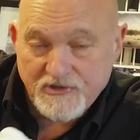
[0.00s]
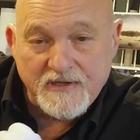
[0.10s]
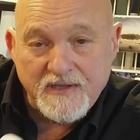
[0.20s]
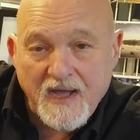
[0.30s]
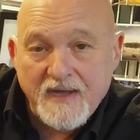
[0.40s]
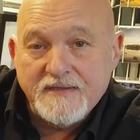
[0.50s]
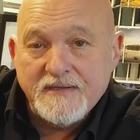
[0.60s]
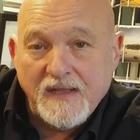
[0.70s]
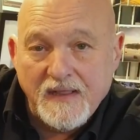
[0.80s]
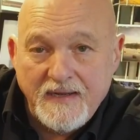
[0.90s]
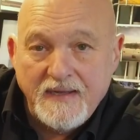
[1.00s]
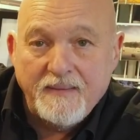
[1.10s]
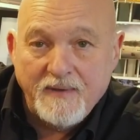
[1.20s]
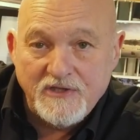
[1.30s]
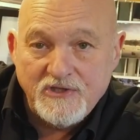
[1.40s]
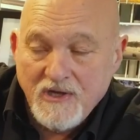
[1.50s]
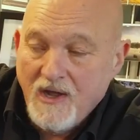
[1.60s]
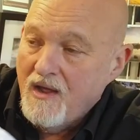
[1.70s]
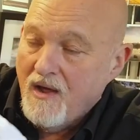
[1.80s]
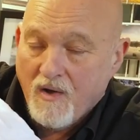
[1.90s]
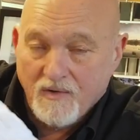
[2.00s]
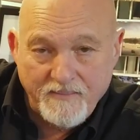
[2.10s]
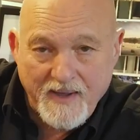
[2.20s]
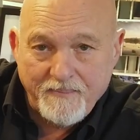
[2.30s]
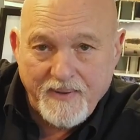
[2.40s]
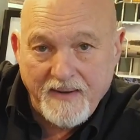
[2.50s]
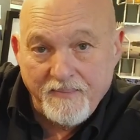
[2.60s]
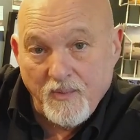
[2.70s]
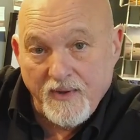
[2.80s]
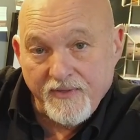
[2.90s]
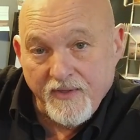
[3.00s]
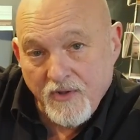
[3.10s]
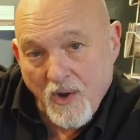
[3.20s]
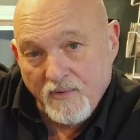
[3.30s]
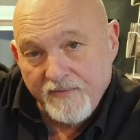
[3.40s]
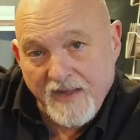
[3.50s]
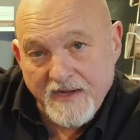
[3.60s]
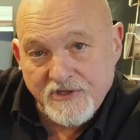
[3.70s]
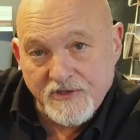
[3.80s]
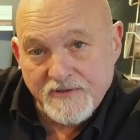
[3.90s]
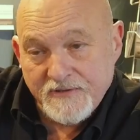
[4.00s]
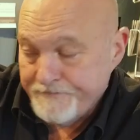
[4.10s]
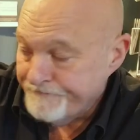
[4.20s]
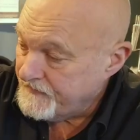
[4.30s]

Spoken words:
just a nice, clean image on a matte paper with no reflections.